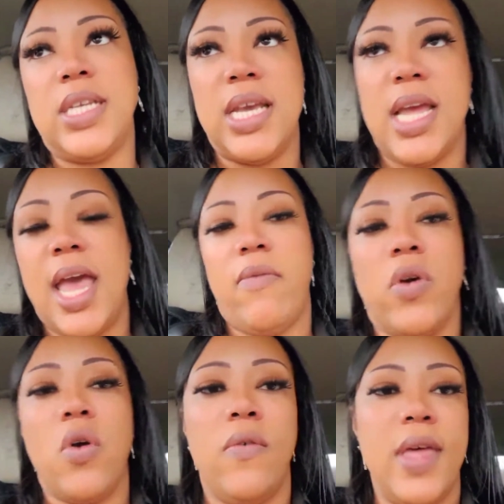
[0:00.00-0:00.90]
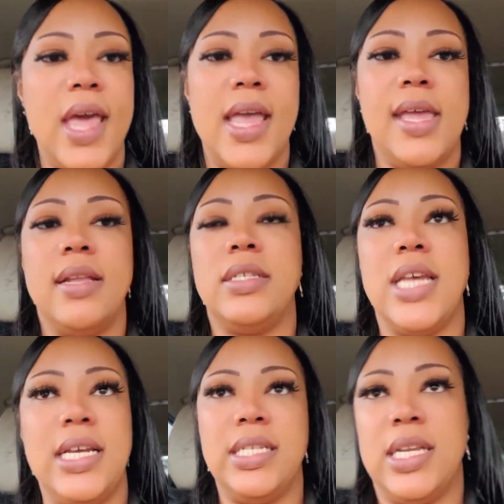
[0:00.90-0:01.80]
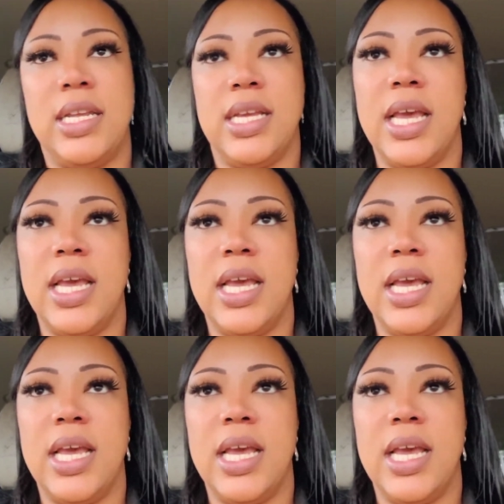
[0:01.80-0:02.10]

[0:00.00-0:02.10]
did have COVID and they didn't